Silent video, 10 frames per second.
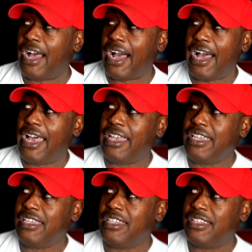
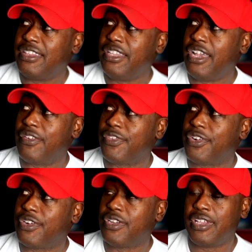I
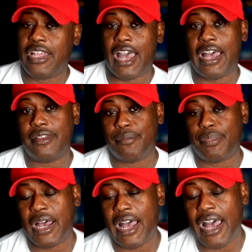never got
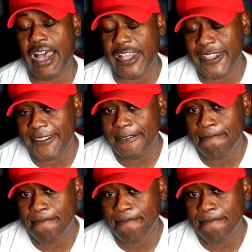behind.